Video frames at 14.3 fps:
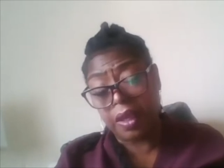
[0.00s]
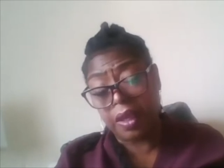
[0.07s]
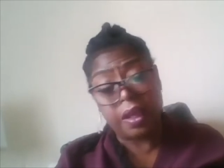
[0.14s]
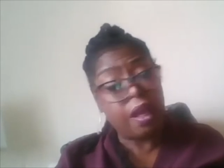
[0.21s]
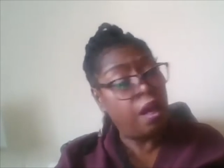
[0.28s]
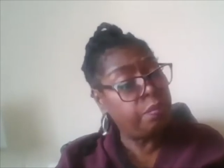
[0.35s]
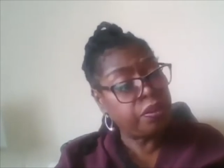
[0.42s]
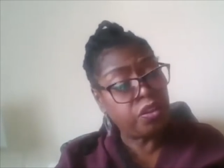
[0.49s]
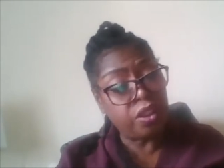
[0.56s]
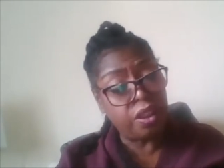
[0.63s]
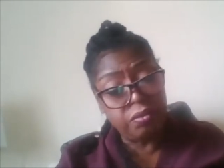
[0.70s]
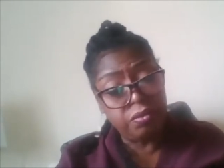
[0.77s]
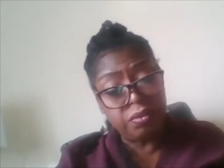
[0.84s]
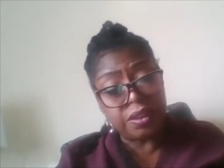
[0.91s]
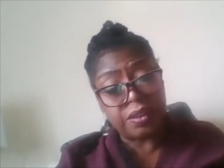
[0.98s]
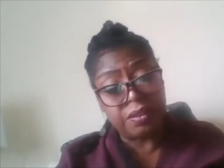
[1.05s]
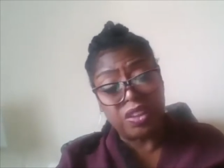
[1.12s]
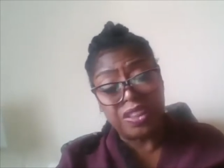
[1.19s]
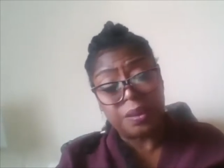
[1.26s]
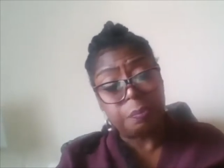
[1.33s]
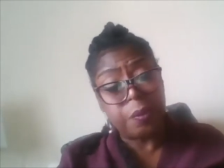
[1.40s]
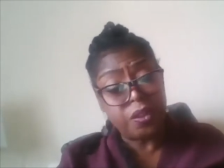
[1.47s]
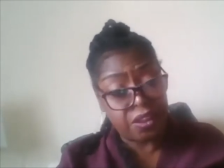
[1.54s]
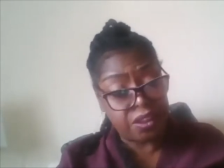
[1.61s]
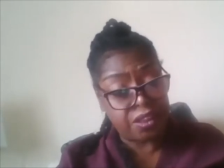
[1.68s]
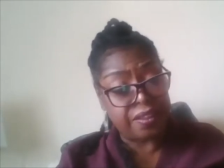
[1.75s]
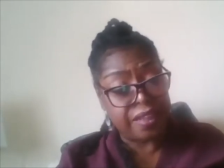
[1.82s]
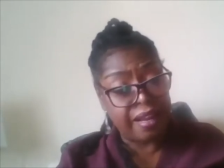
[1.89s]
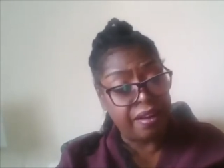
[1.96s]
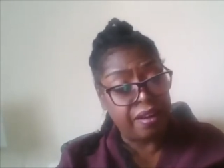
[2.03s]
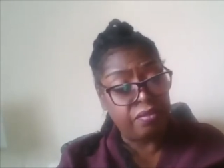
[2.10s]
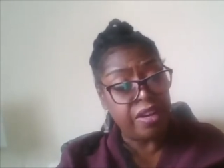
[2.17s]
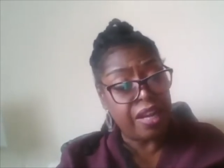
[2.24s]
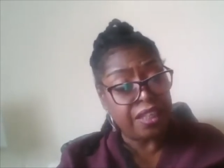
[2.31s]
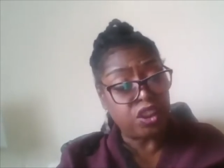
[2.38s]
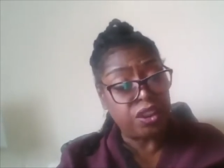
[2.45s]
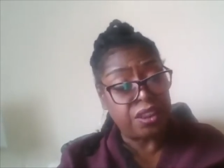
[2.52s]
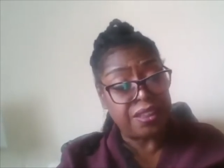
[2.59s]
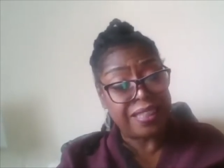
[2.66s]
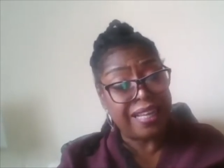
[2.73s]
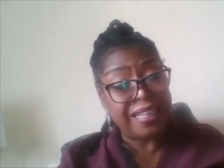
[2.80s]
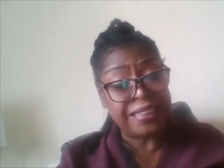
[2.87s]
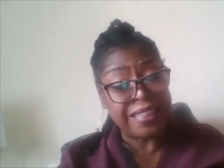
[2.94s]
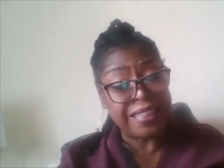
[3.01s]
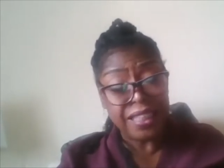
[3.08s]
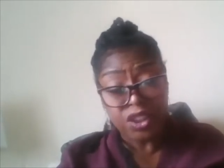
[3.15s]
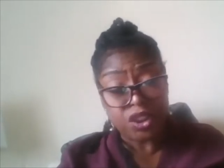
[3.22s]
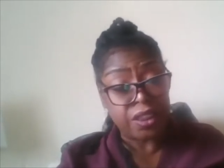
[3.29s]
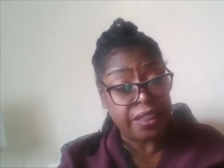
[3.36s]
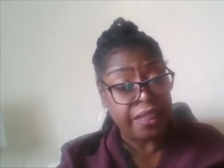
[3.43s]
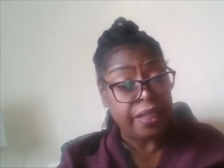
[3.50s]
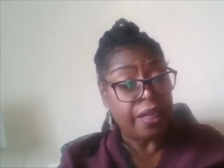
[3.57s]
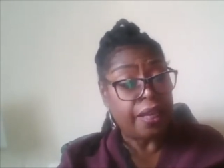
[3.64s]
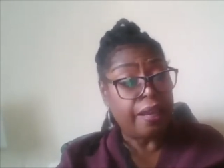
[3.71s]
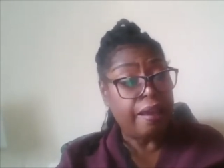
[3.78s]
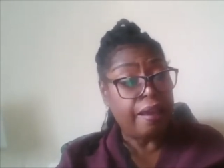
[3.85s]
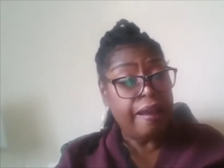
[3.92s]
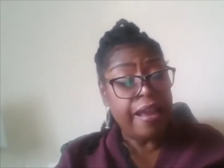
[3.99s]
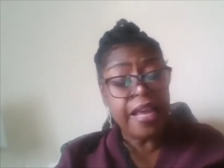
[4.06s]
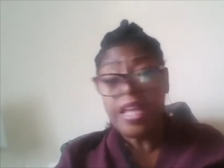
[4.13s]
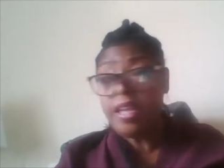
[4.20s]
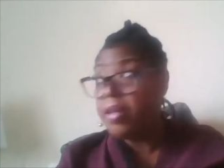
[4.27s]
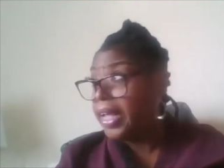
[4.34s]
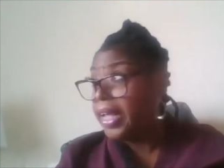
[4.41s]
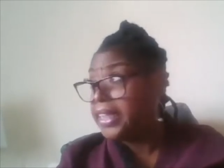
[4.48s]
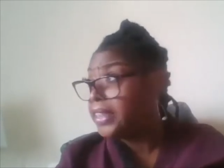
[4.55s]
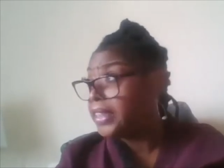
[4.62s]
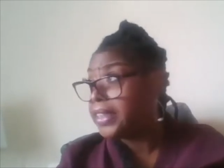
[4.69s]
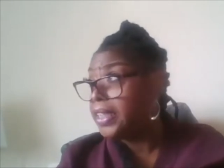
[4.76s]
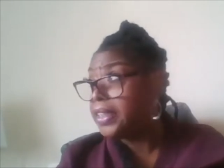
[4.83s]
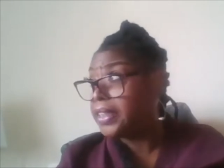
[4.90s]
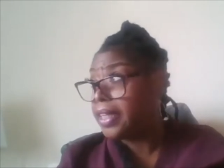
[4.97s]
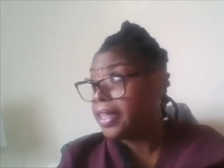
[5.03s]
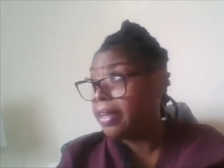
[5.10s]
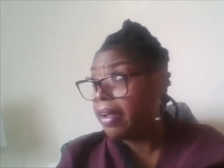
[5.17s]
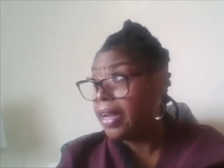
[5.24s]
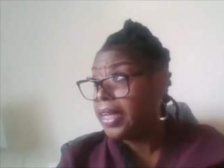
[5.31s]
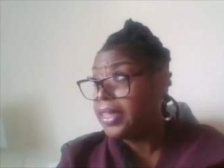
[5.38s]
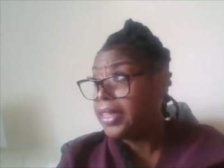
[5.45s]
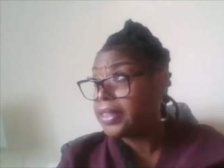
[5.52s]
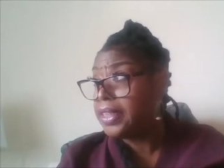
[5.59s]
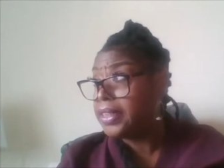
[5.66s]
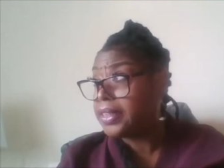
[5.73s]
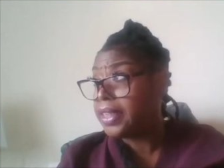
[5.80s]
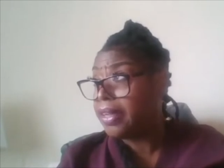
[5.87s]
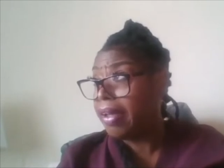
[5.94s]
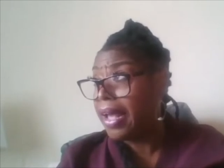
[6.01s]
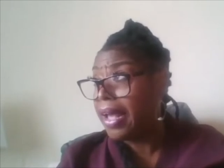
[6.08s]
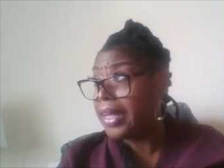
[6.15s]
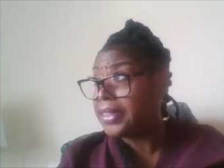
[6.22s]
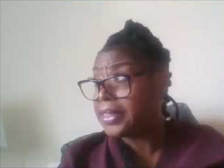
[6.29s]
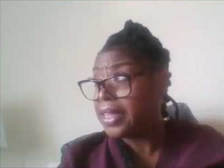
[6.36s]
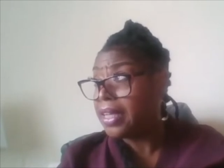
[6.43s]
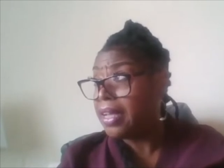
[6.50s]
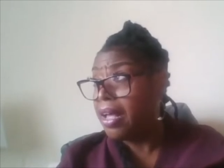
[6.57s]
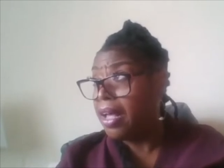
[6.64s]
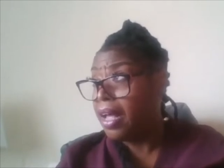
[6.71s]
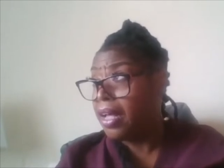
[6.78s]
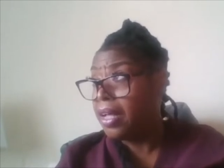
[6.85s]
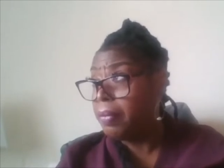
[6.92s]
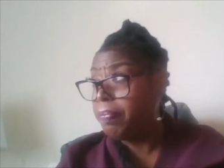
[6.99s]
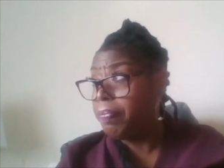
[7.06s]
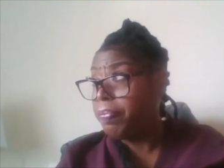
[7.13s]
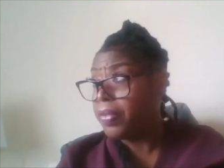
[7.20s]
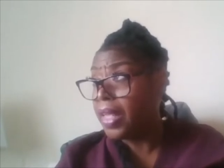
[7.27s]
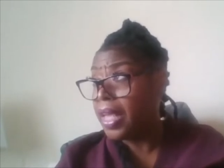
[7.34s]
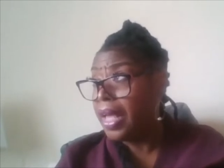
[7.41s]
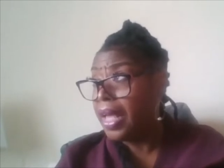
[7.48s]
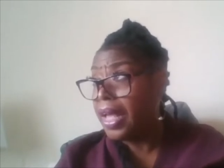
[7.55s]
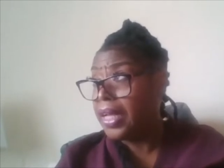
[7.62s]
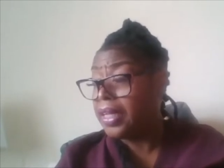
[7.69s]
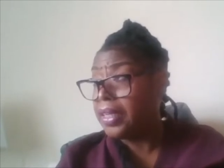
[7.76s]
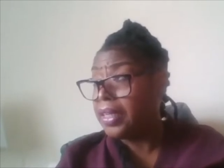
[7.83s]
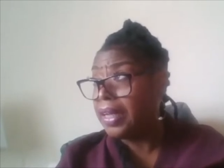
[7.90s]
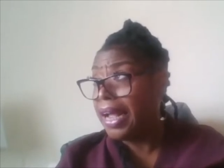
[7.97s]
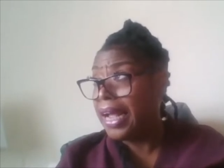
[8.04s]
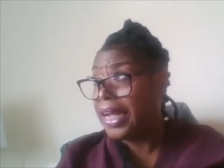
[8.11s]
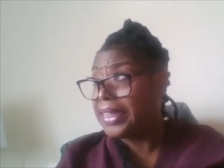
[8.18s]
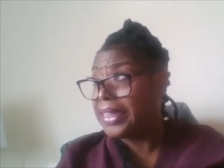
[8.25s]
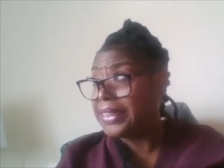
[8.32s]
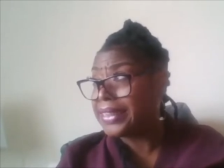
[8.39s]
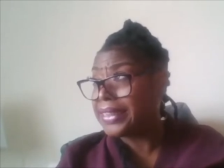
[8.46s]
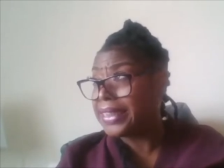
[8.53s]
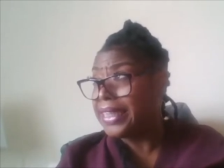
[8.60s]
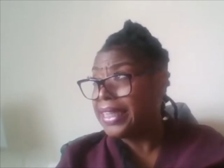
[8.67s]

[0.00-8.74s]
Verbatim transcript: Carmel Jones' response to that and reaction to that is actually he he sees it he sees it as um, uh, as